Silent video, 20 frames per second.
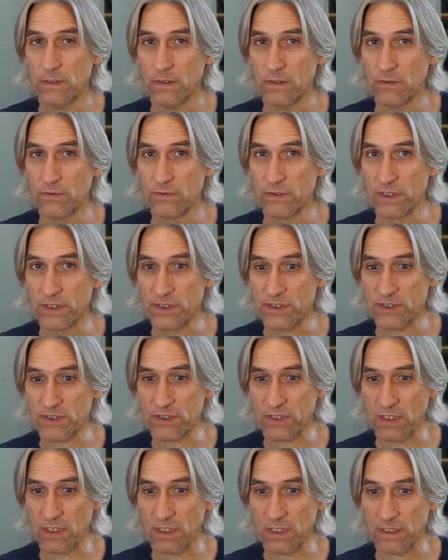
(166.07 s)
on
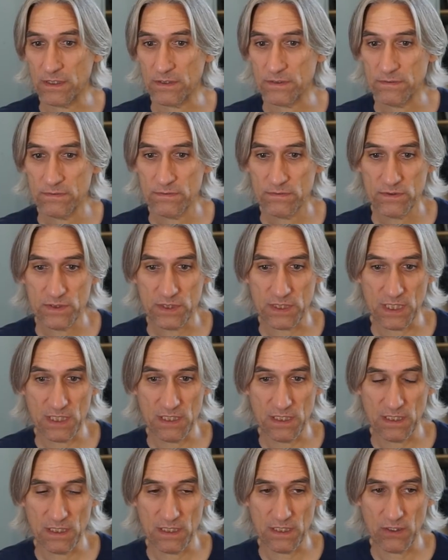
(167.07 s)
this uh,
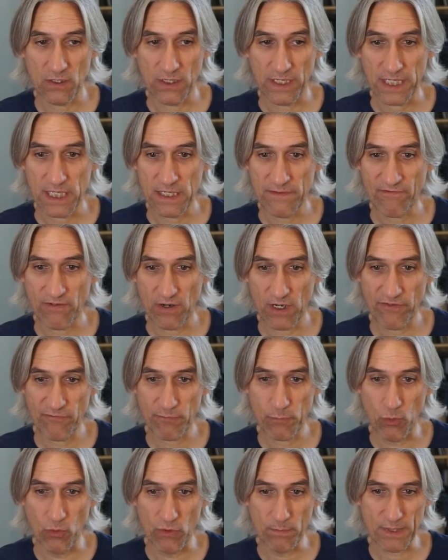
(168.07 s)
D, uh, e
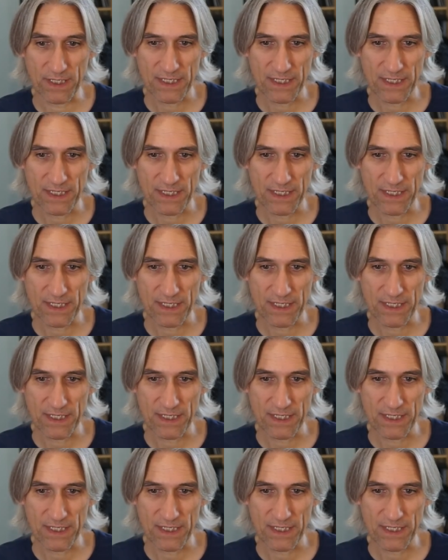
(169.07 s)
five pawn.